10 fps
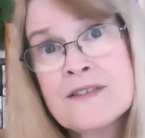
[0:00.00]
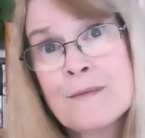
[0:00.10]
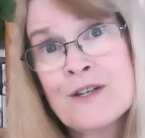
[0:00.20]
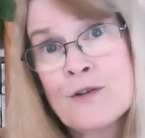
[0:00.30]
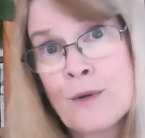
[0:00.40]
they've
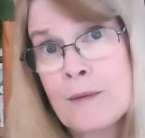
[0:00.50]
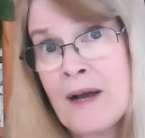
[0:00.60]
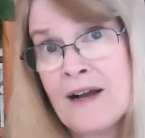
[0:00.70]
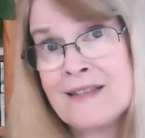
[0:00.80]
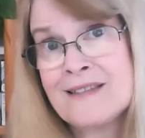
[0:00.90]
been doing
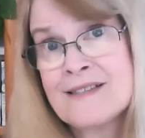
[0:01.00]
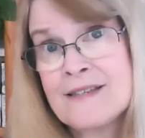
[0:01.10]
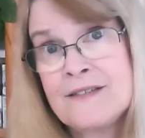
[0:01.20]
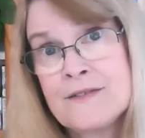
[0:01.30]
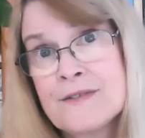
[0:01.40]
behind the
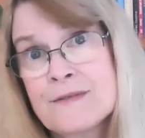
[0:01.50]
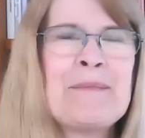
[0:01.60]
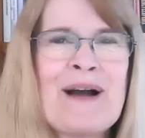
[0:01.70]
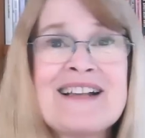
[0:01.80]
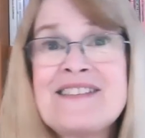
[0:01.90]
scenes.
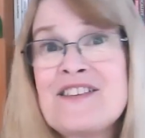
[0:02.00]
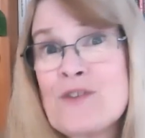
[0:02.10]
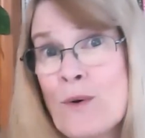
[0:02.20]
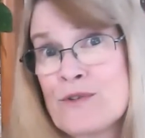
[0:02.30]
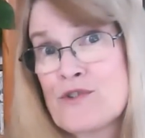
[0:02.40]
Pisces
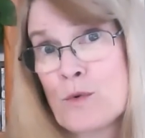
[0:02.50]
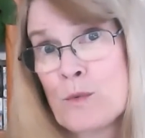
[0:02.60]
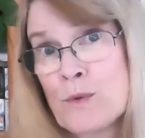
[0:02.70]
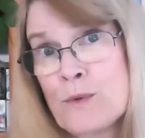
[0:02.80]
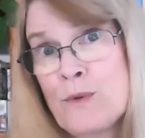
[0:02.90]
also
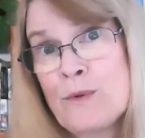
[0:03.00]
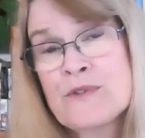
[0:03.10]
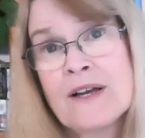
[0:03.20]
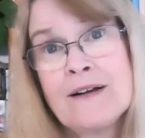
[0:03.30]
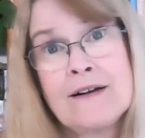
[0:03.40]

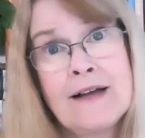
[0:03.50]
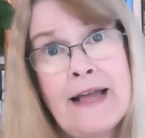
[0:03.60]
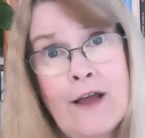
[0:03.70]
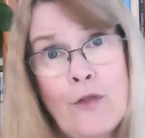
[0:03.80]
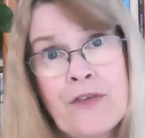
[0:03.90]
rules
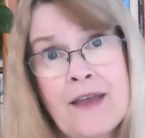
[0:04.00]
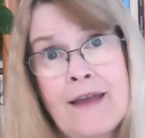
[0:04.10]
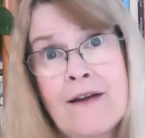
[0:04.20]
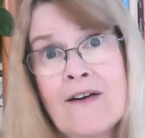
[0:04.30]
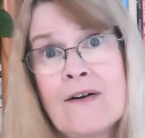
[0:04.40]

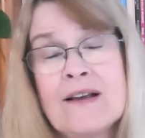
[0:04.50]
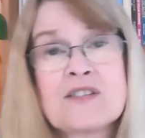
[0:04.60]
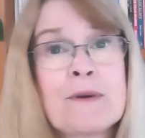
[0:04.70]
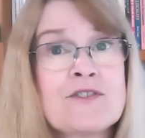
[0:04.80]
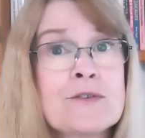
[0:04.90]
healthcare,
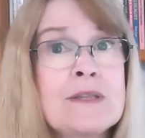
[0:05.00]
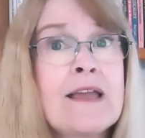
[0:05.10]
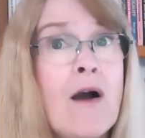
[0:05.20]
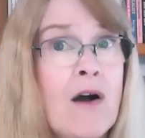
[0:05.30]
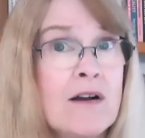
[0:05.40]
especially
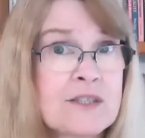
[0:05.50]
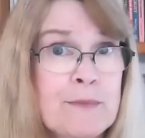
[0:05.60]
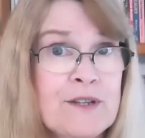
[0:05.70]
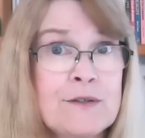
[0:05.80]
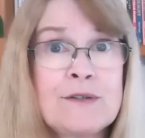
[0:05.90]

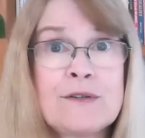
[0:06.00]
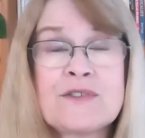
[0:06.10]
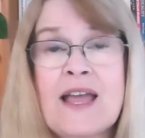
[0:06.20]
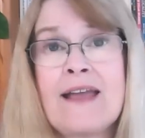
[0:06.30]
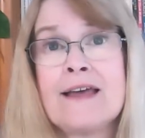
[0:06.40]

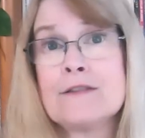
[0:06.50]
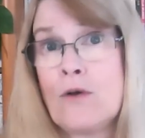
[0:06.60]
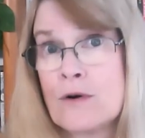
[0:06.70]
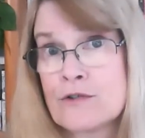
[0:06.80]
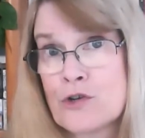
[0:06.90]
hospitals and
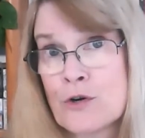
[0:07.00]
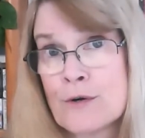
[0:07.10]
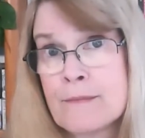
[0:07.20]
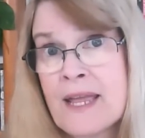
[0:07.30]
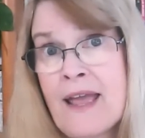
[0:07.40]

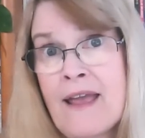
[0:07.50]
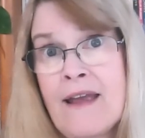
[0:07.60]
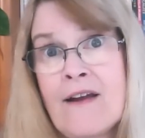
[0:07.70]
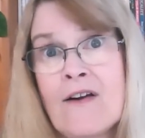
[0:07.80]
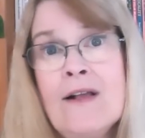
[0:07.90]
long-term
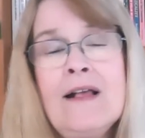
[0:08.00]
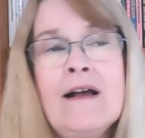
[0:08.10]
care,